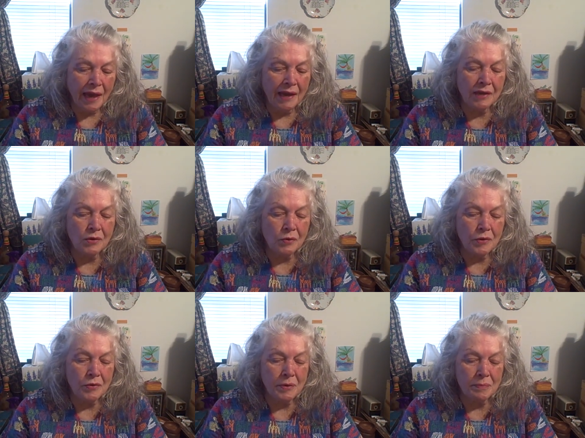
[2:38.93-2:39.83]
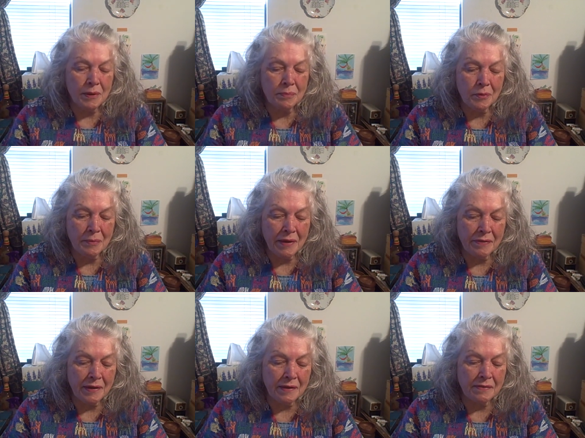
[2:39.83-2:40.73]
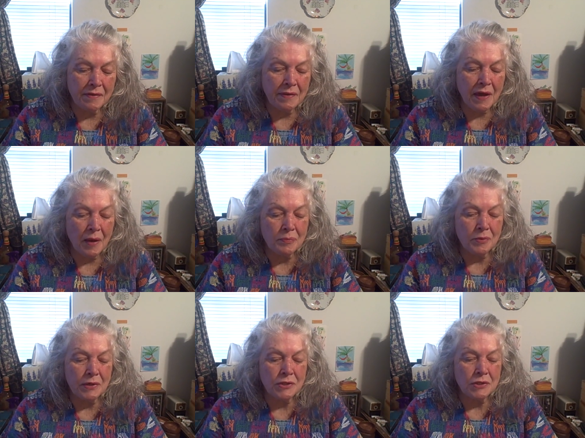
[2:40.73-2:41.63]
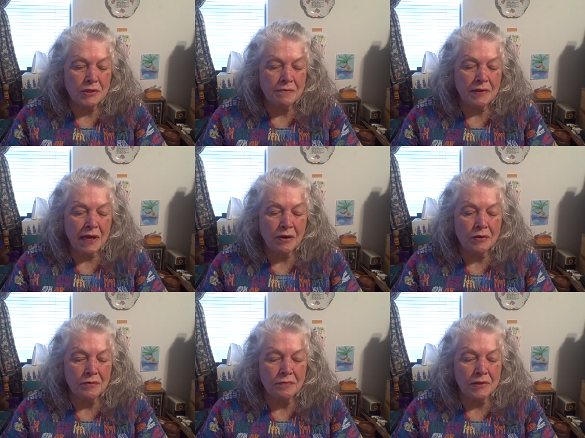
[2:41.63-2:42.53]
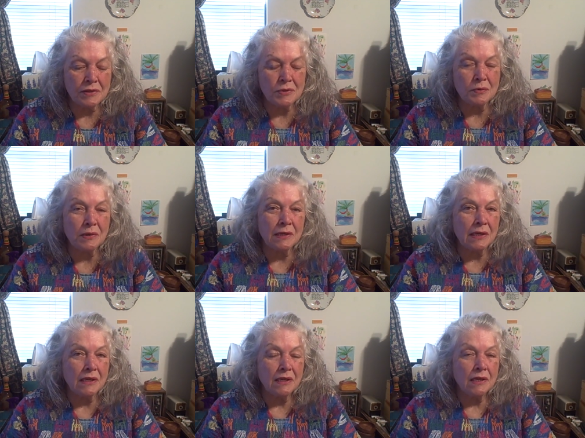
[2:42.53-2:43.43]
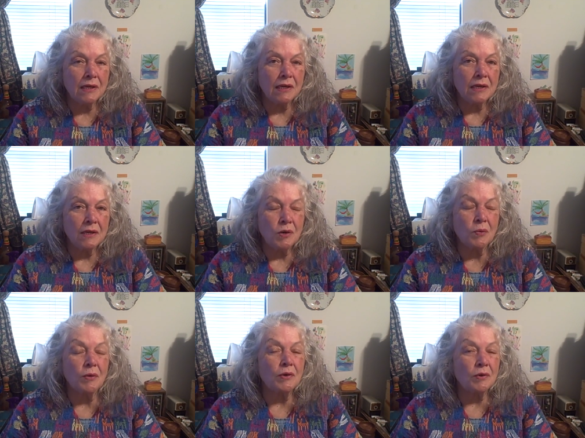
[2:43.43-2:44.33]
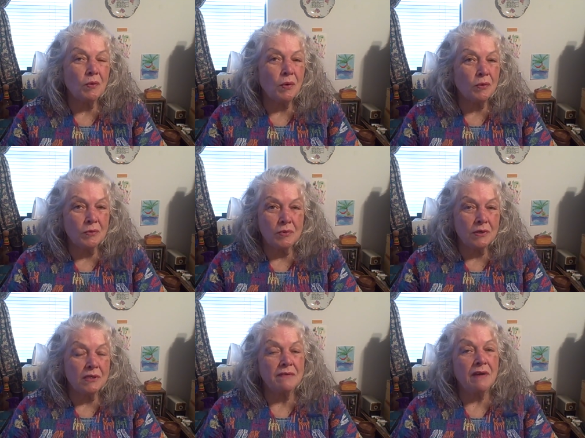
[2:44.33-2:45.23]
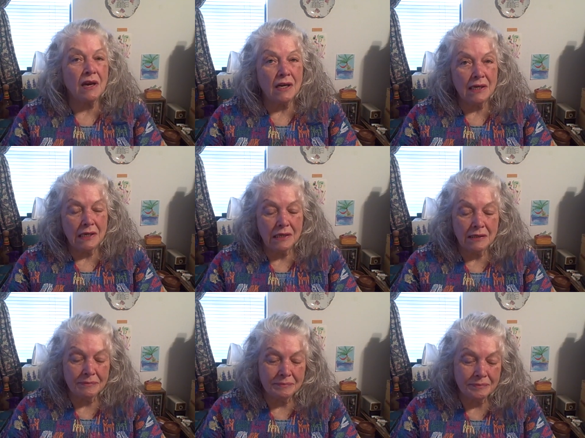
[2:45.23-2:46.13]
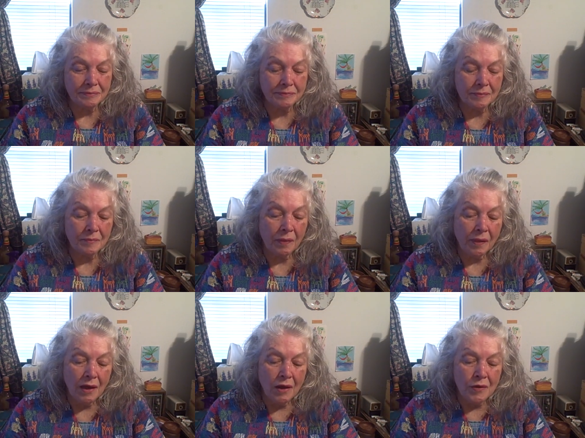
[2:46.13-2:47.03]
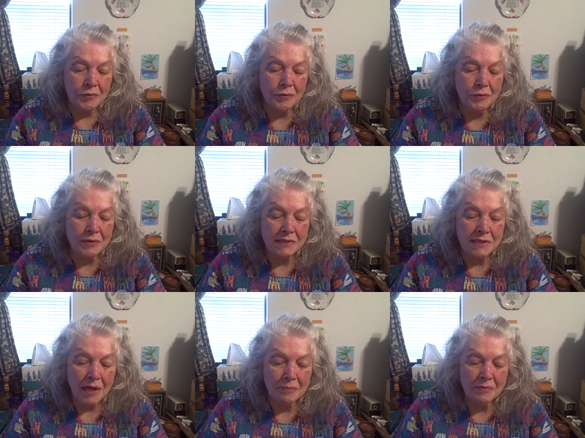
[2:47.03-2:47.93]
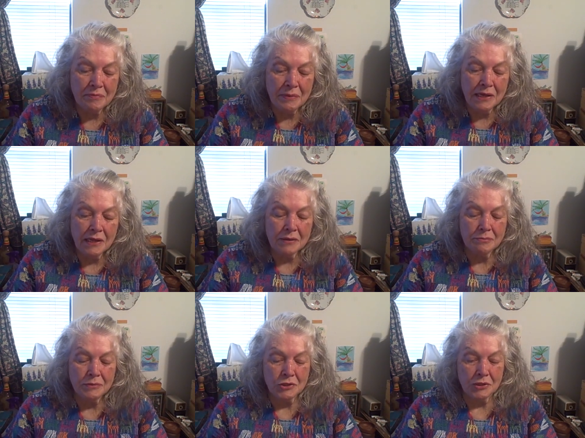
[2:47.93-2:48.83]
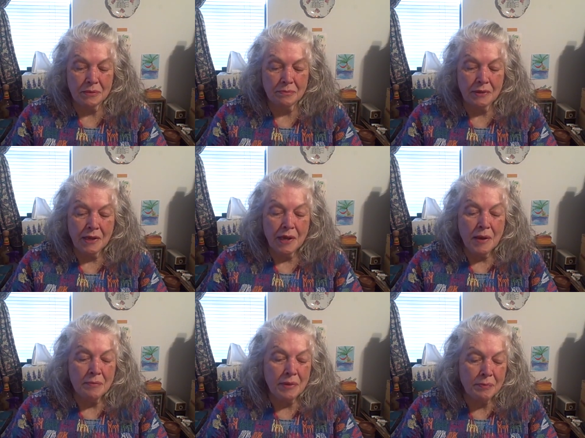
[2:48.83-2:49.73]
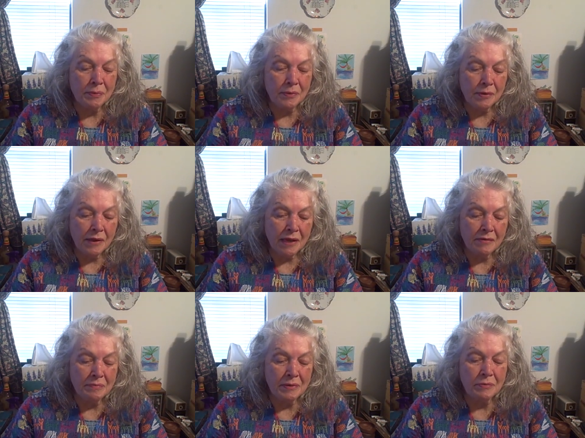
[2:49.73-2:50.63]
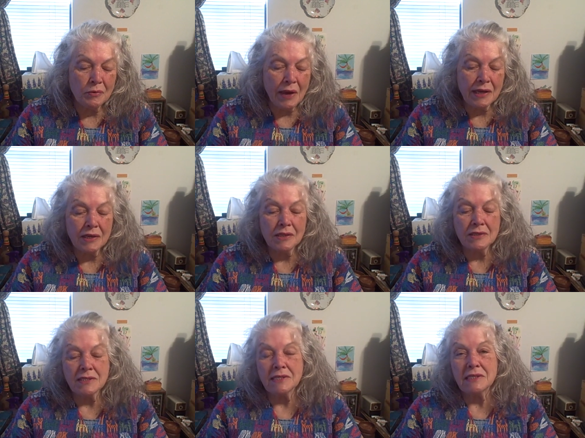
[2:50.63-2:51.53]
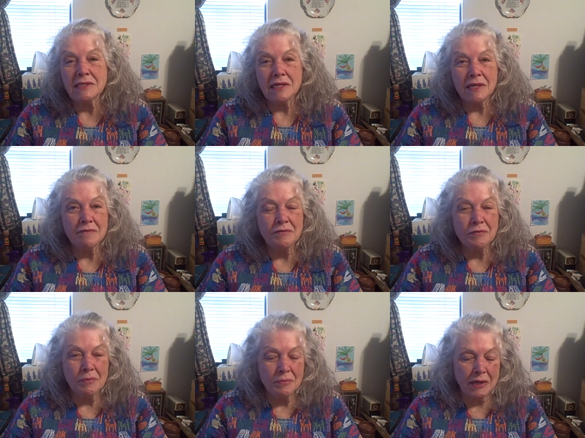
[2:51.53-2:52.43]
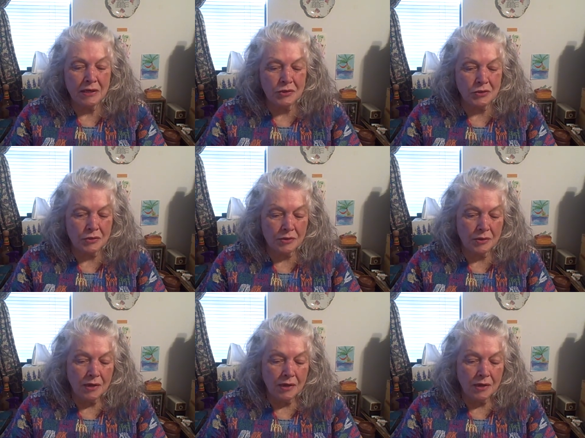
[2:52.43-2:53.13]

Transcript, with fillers: and in order that people may think that the operation of the counterfeit is really, quote unquote, divine. Through this type of mediumship, people have been miraculously saved from danger,